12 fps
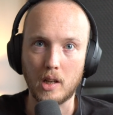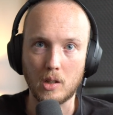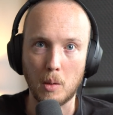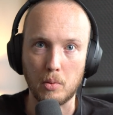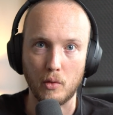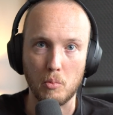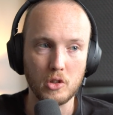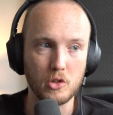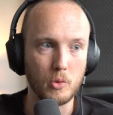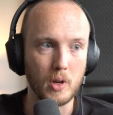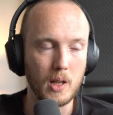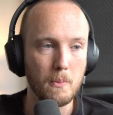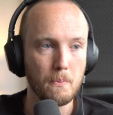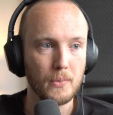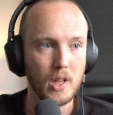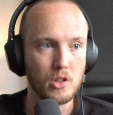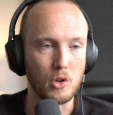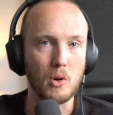couple of months already.
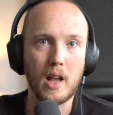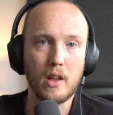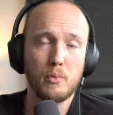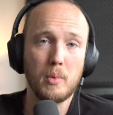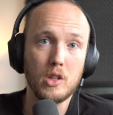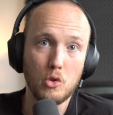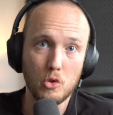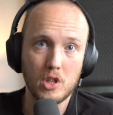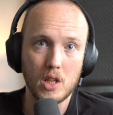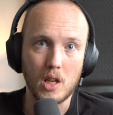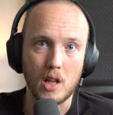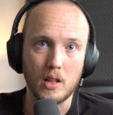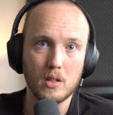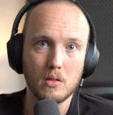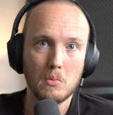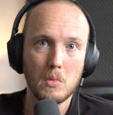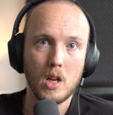So I've been using it